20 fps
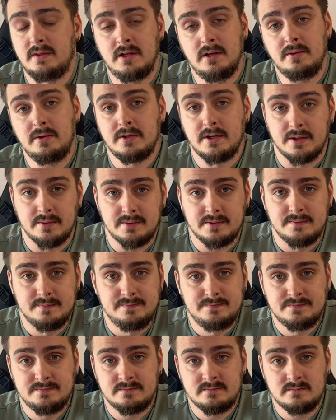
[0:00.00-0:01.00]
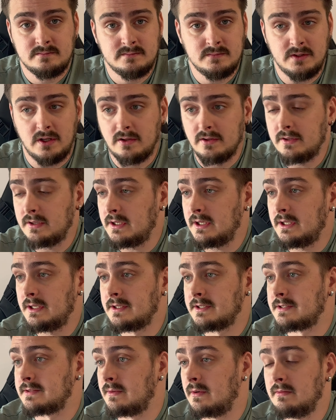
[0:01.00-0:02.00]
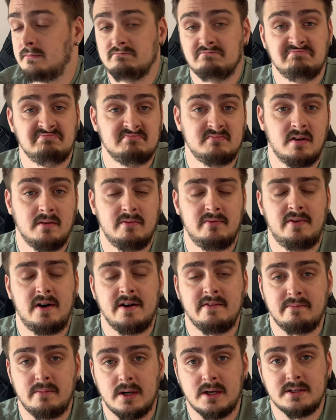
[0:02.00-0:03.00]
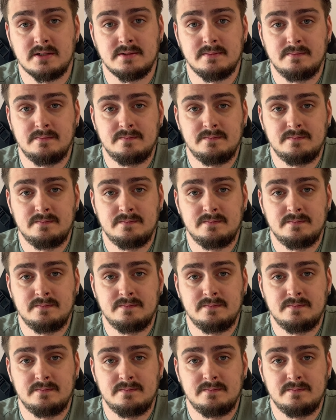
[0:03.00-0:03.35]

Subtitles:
No, you don't. All you need is $5.